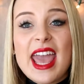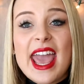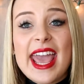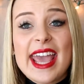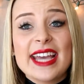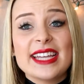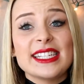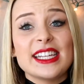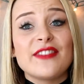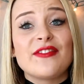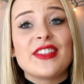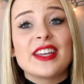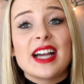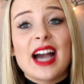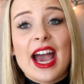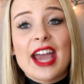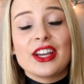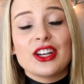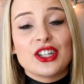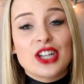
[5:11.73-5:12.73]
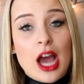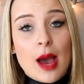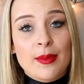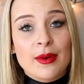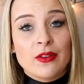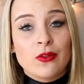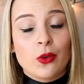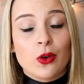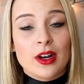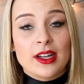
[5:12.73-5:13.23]
And if the guy you're
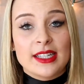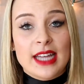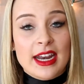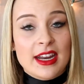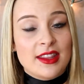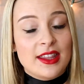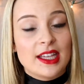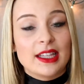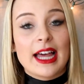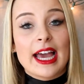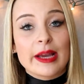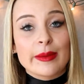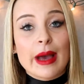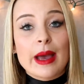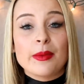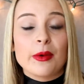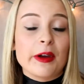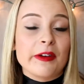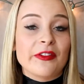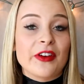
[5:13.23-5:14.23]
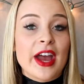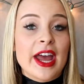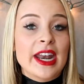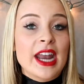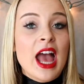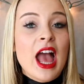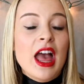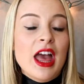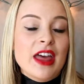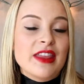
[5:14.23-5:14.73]
shopping for is anything like my boyfriend,